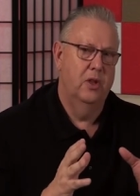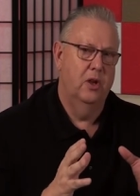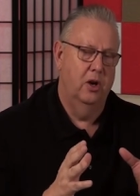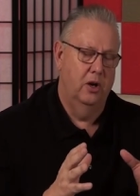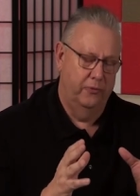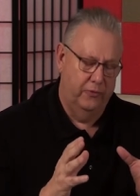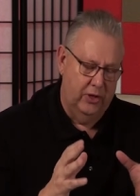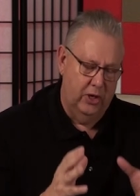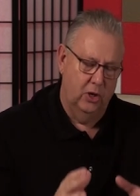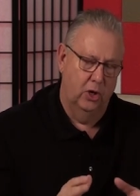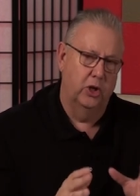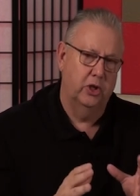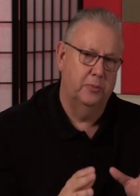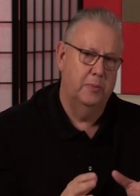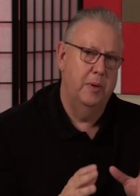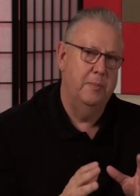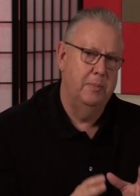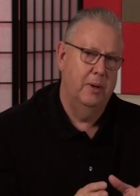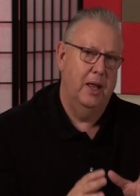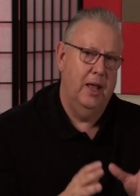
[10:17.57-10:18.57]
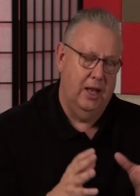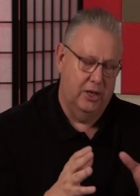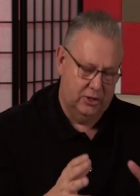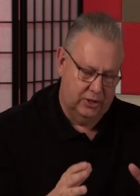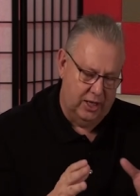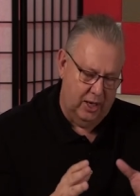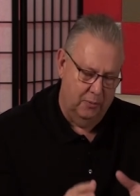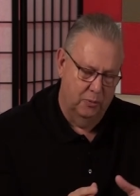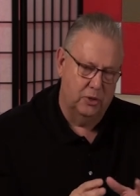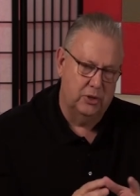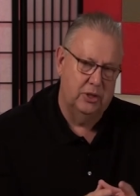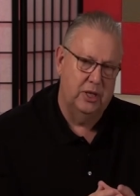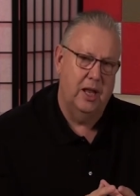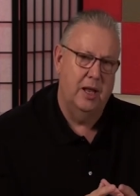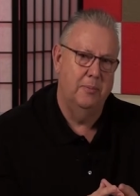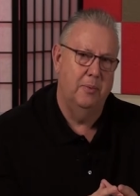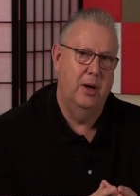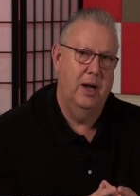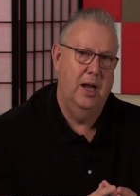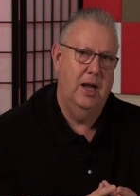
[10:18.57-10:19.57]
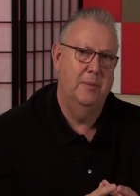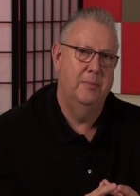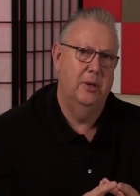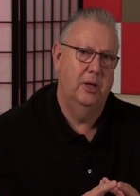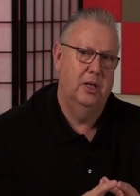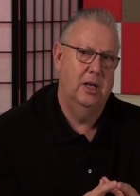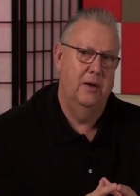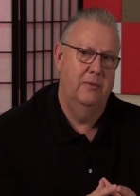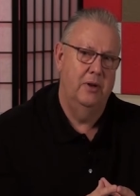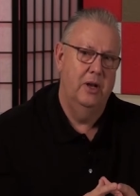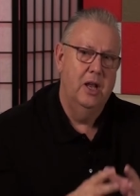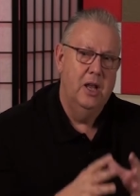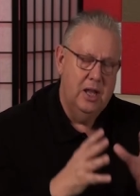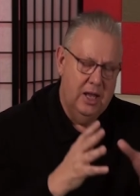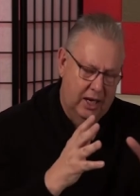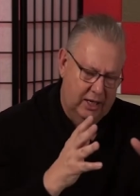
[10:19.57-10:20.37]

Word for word: of the earth be blessed. That was the Abrahamic covenant.